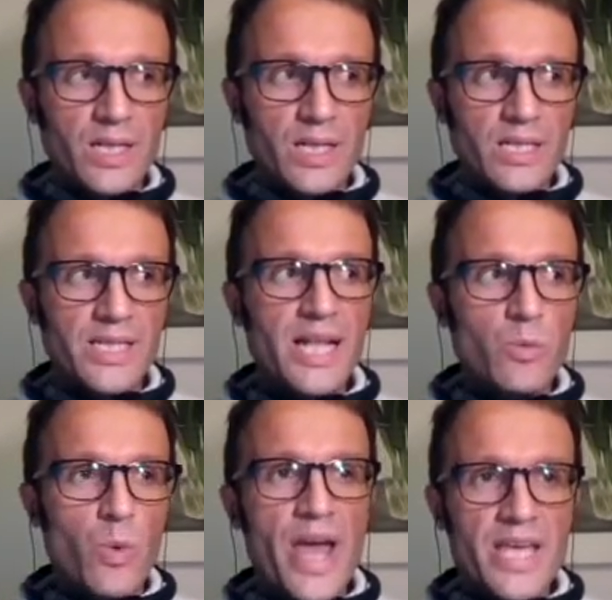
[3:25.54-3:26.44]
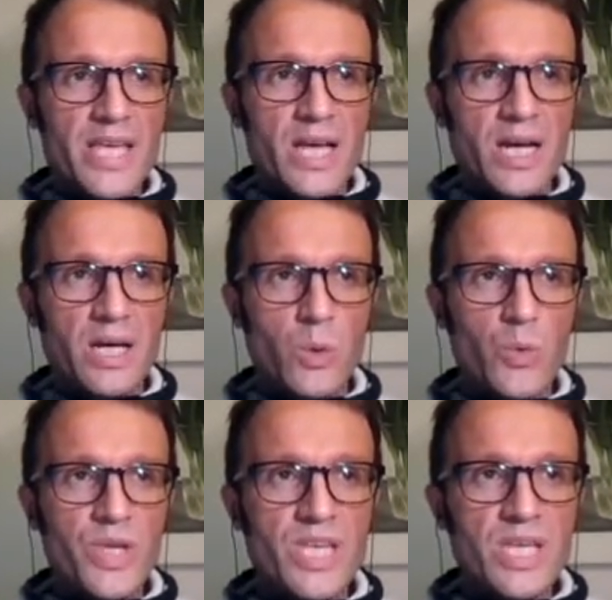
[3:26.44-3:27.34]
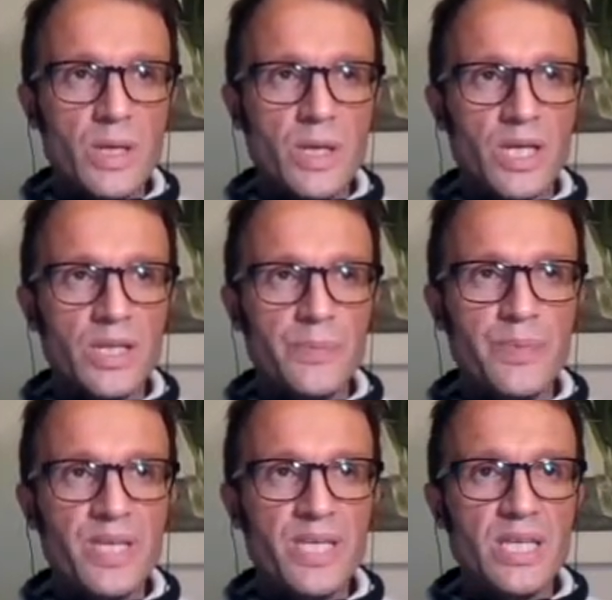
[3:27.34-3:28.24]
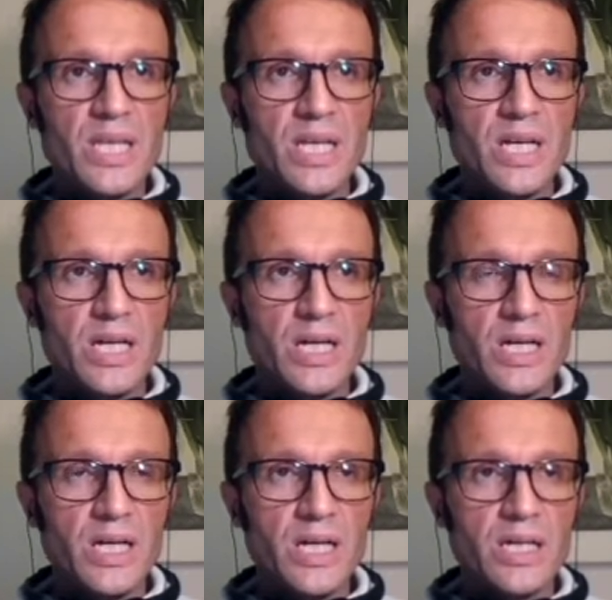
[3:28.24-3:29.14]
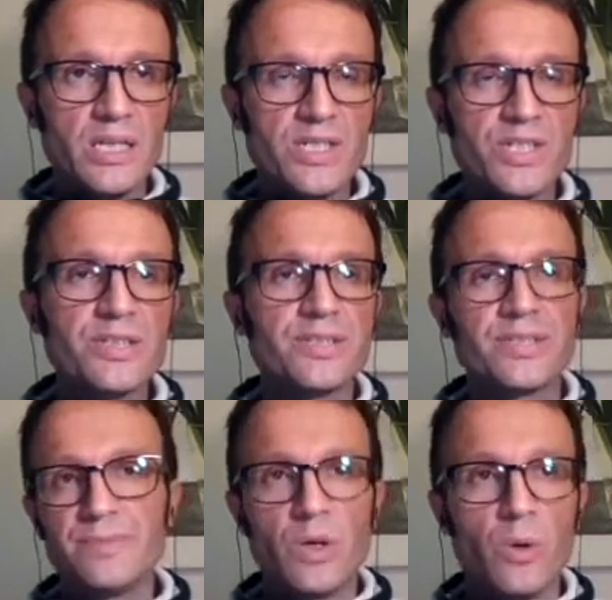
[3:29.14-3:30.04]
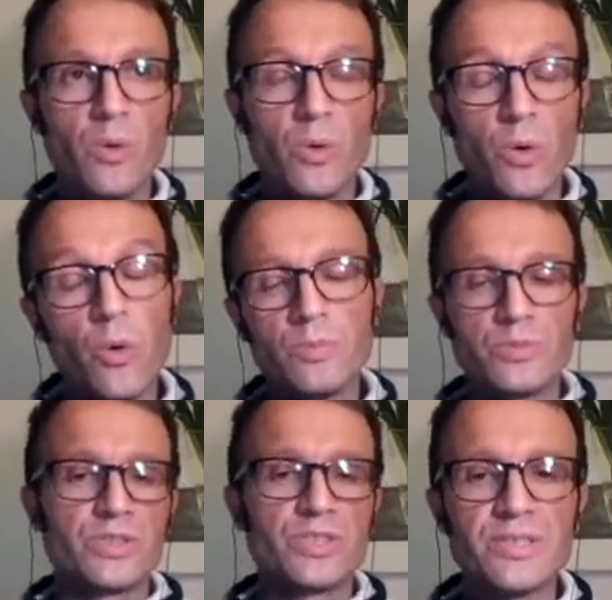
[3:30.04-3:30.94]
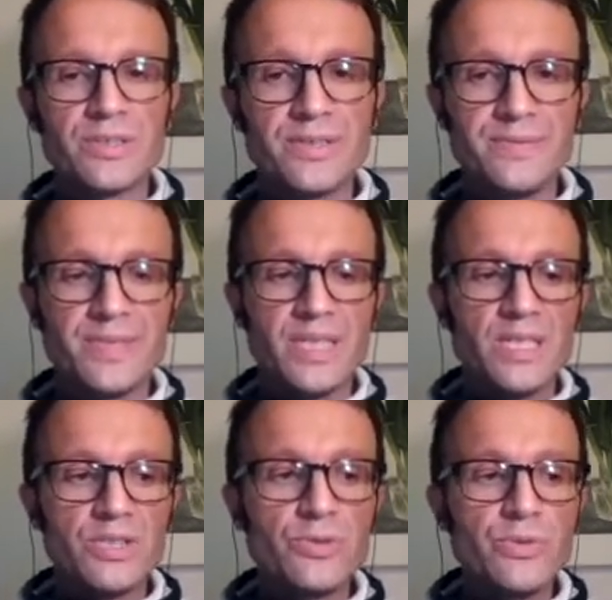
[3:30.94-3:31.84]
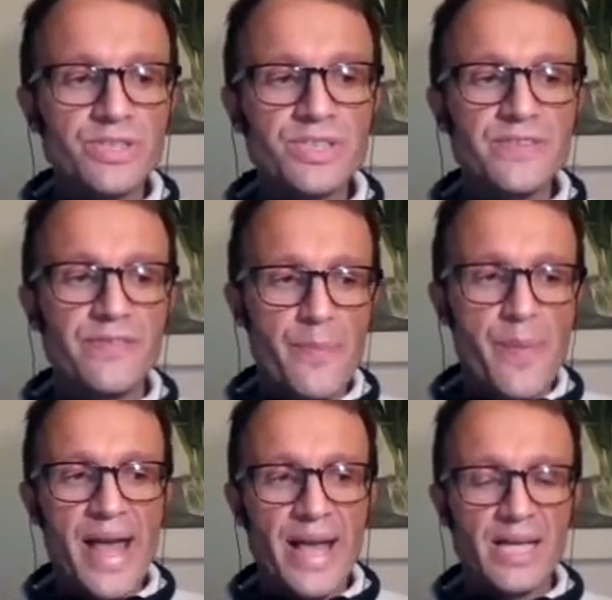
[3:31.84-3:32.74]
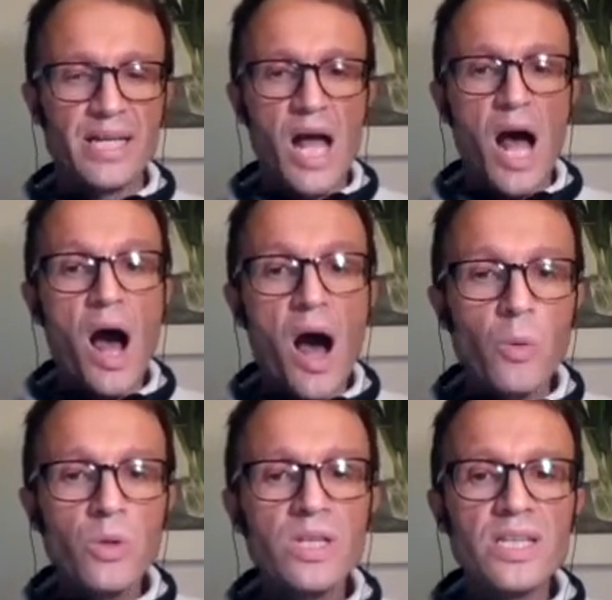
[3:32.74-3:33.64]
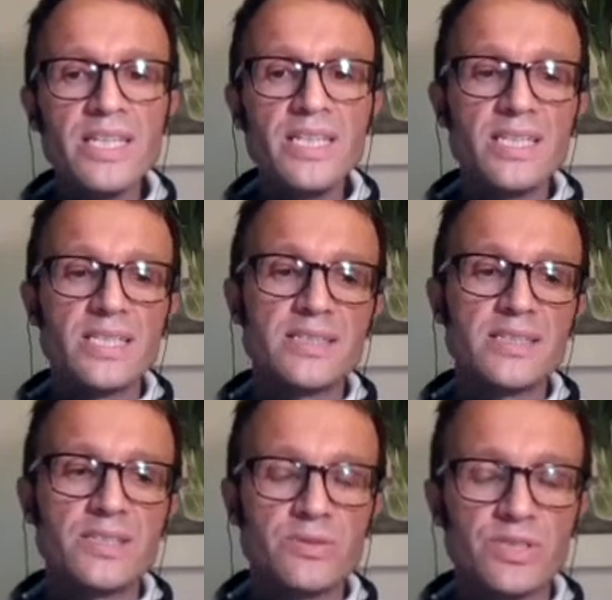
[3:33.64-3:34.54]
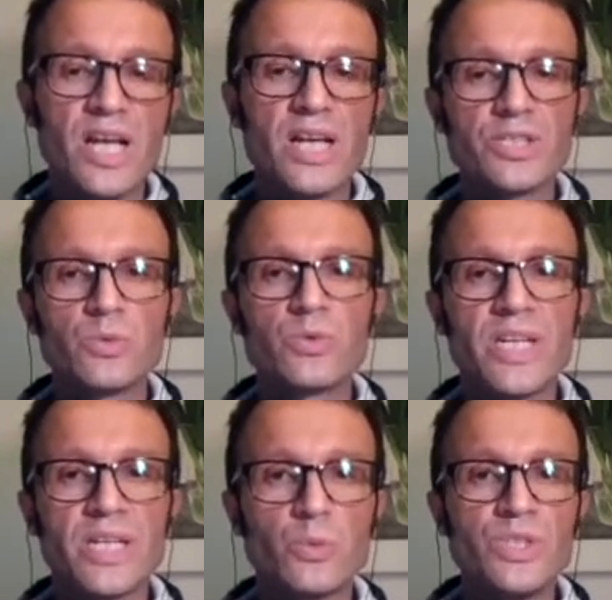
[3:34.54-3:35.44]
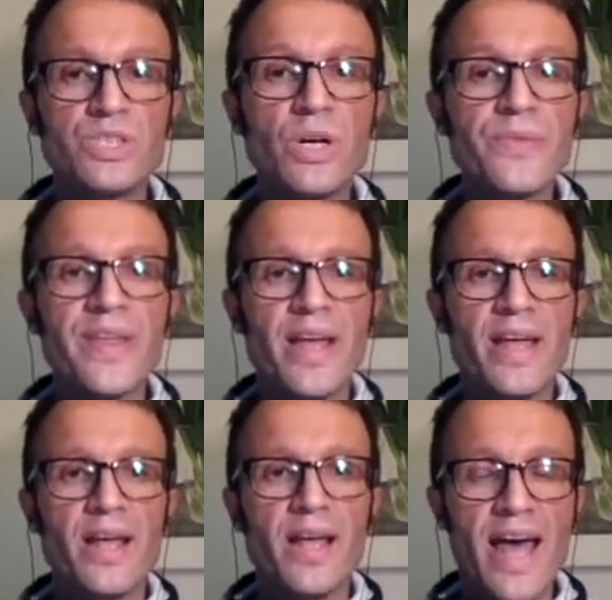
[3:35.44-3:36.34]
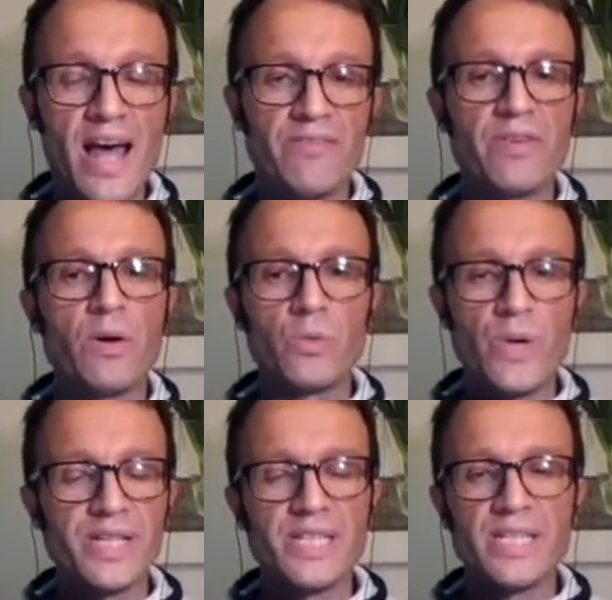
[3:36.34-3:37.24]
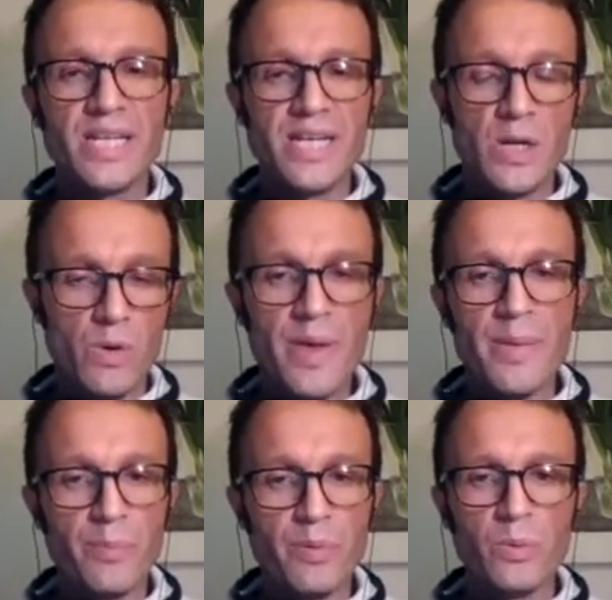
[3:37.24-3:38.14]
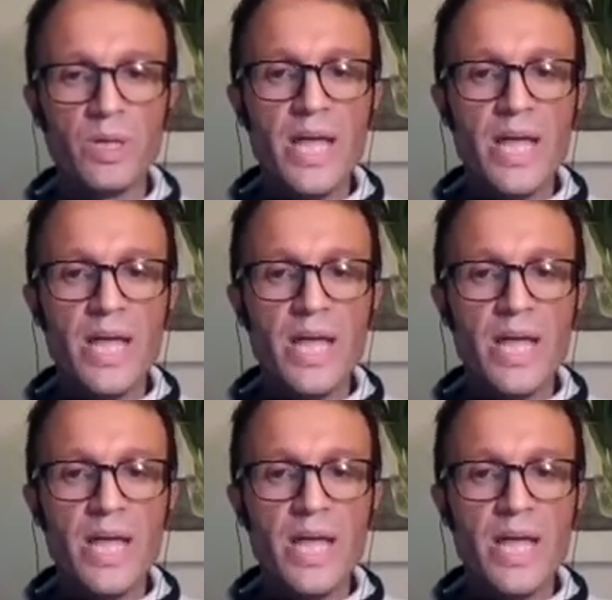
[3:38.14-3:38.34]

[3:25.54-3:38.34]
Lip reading: in that way we could be certain or almost certain to receive back only the transaction that we don't have already in our mempool,